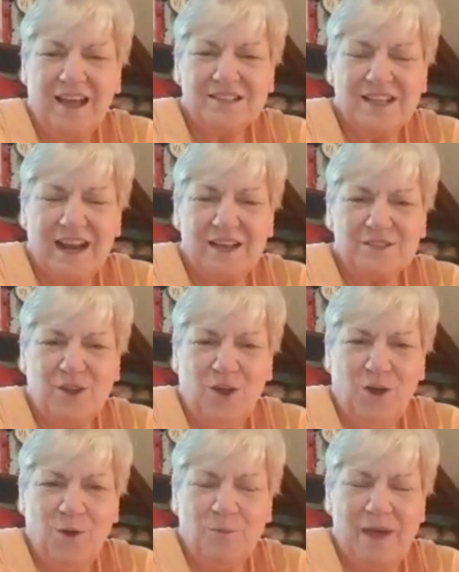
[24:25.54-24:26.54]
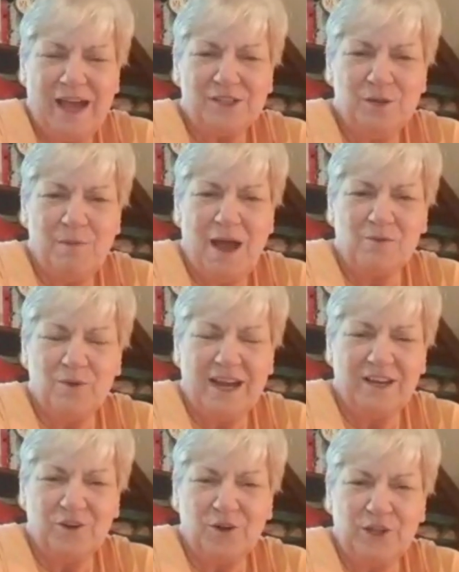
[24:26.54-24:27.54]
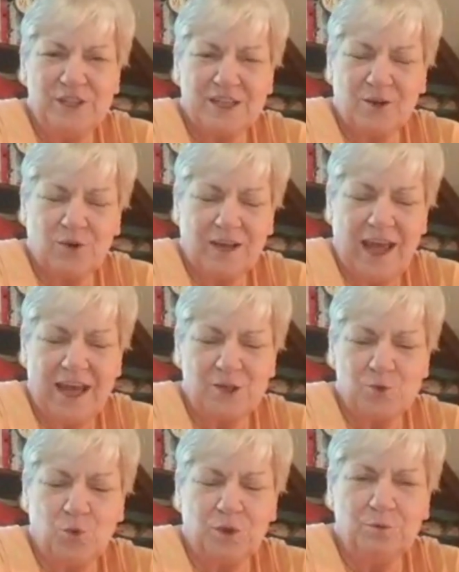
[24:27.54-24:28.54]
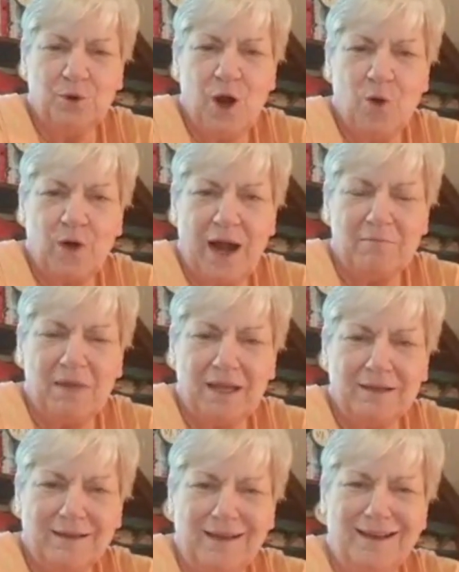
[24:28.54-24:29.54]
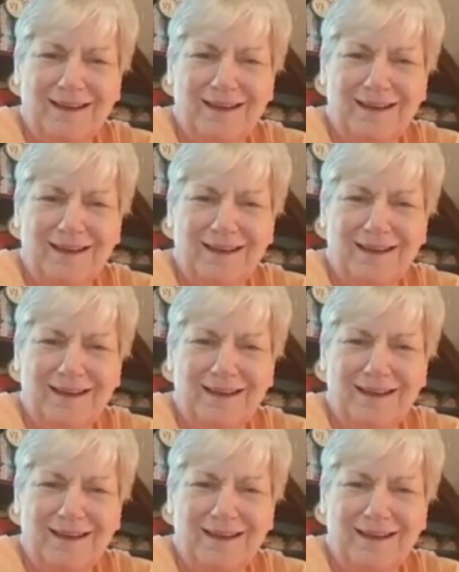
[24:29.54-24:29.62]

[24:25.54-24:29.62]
I said I was going to go back to my regularly scheduled programming.